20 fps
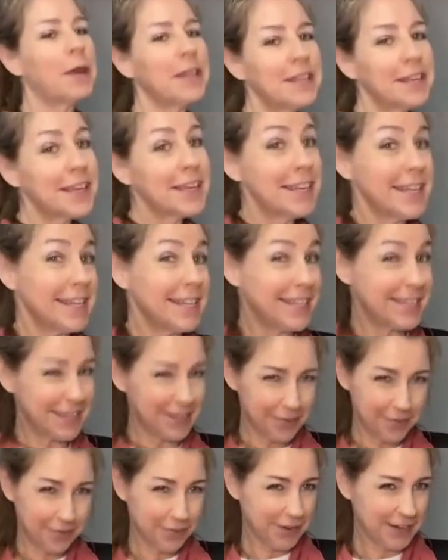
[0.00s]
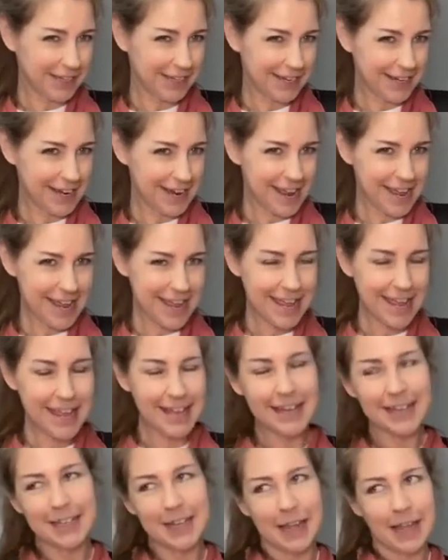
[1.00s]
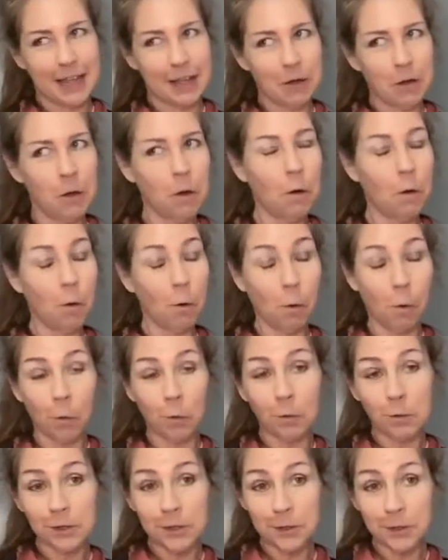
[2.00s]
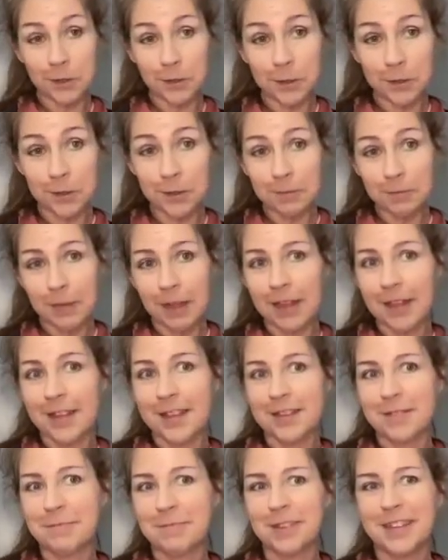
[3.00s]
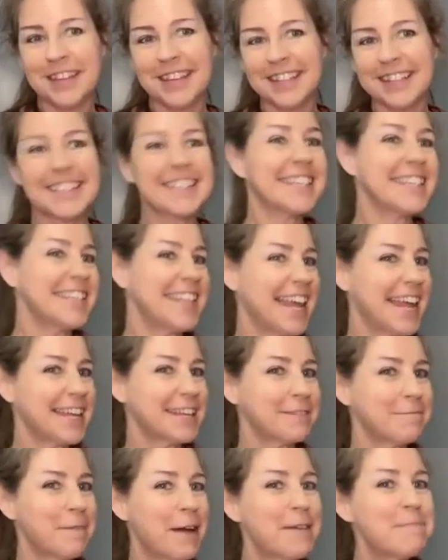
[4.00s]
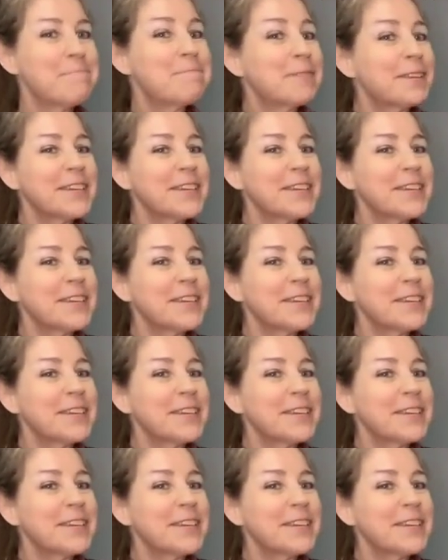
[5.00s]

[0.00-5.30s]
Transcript: do I look any different today? Like older? Because today is my